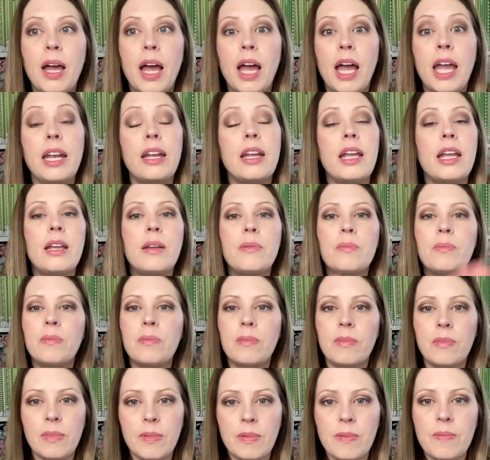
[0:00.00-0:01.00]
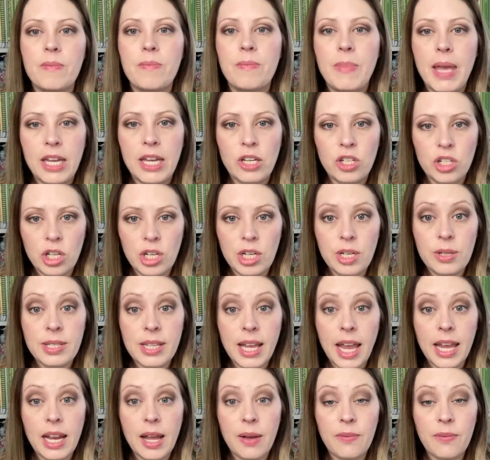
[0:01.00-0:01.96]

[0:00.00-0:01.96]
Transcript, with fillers: and make sure you sign